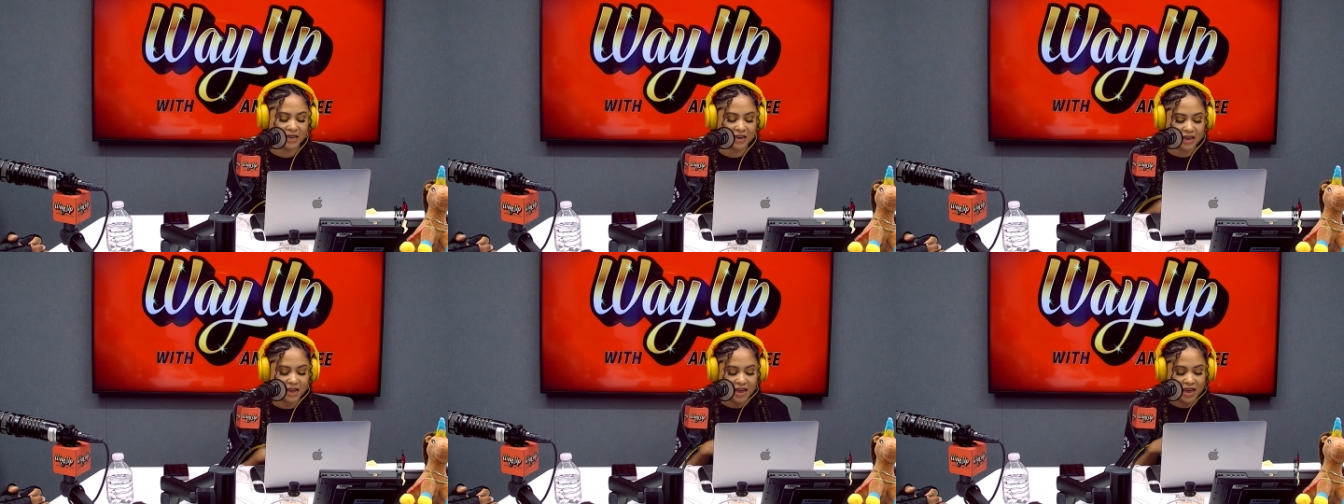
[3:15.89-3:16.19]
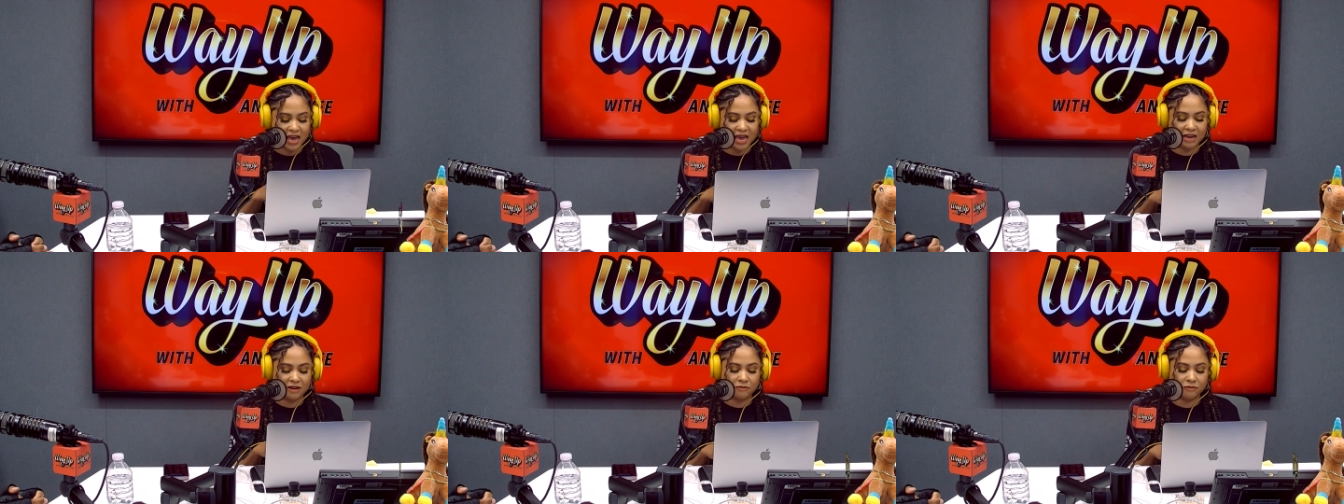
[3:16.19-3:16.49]
mm.
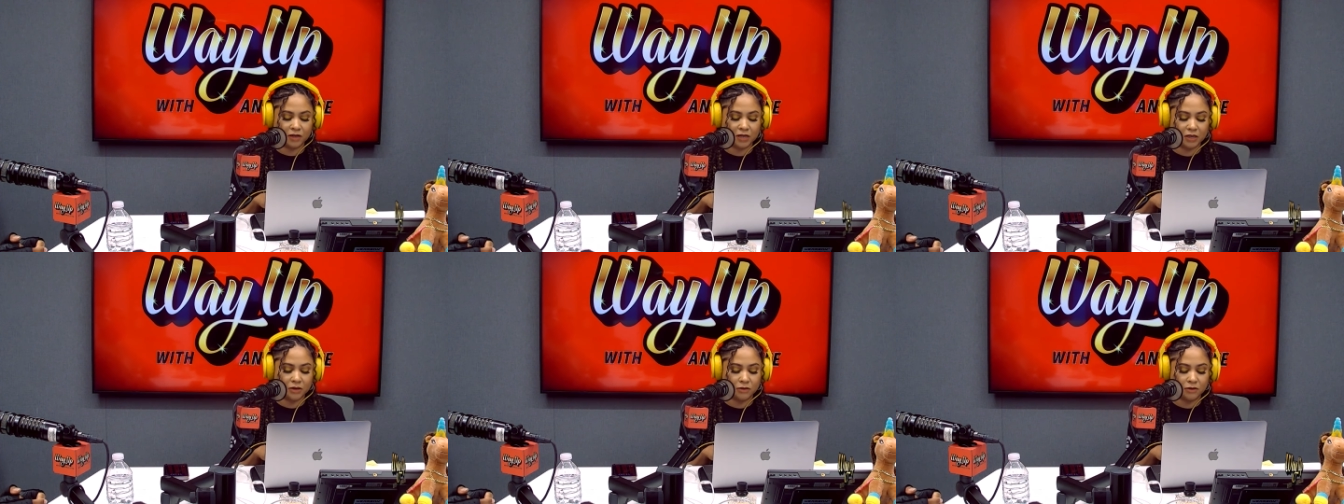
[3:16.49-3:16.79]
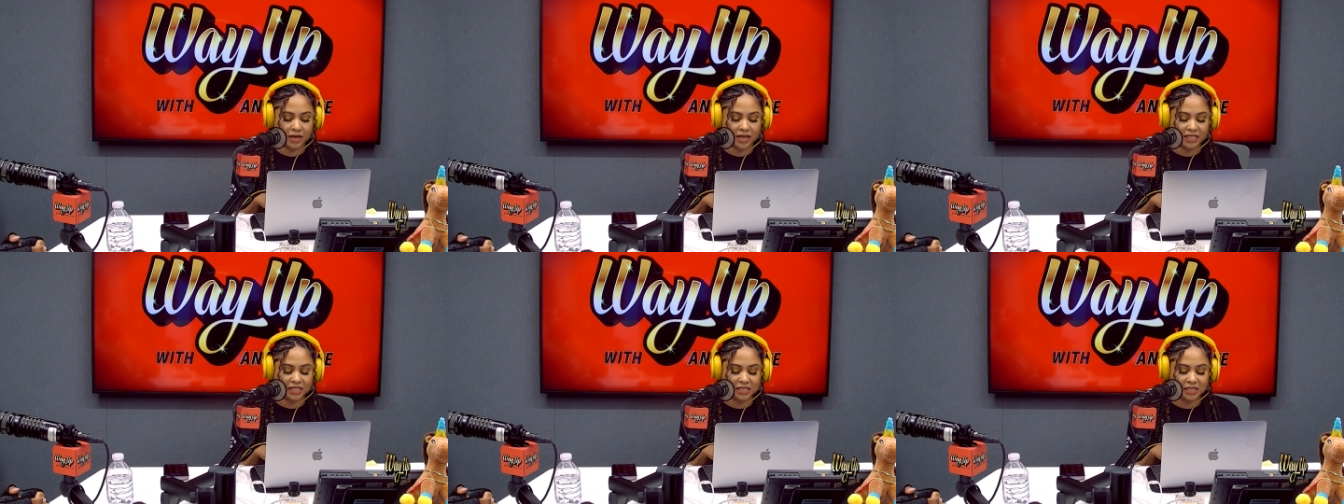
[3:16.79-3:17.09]
and
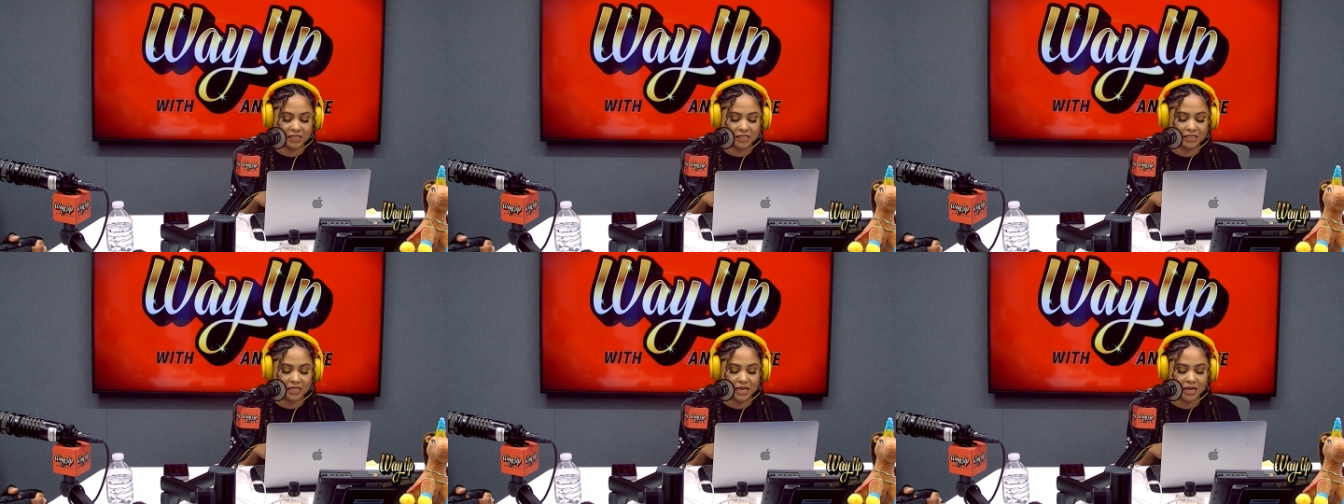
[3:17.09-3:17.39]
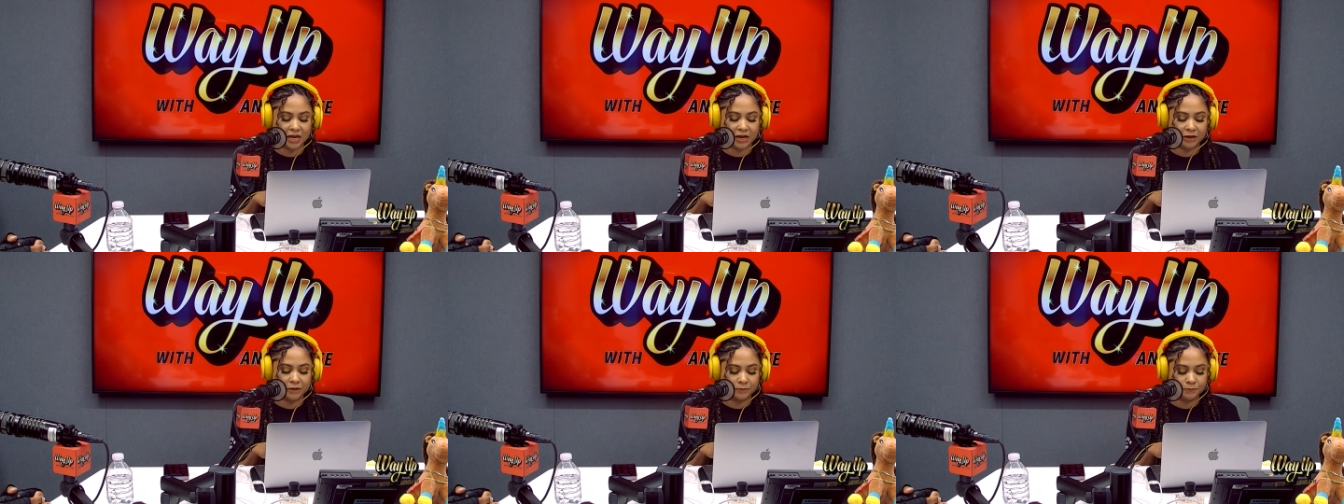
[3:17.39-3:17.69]
reunites us there.